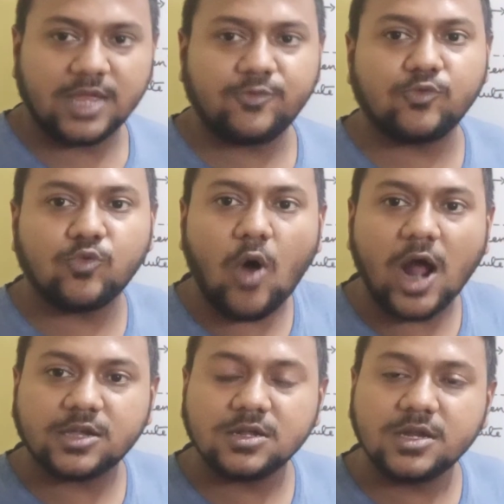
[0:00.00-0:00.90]
if
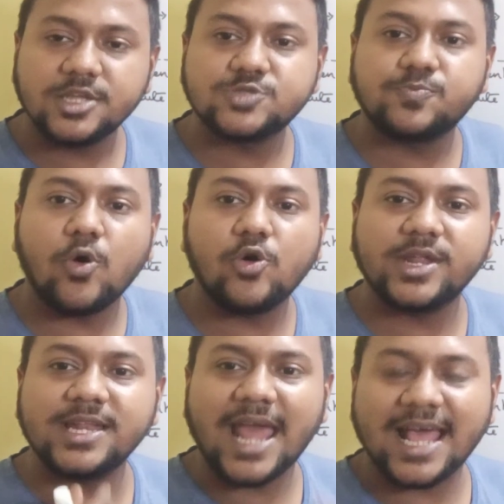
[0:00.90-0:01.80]
water is poured
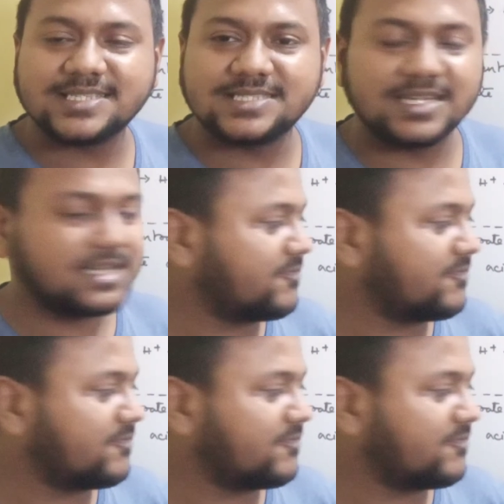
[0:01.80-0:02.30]
in acid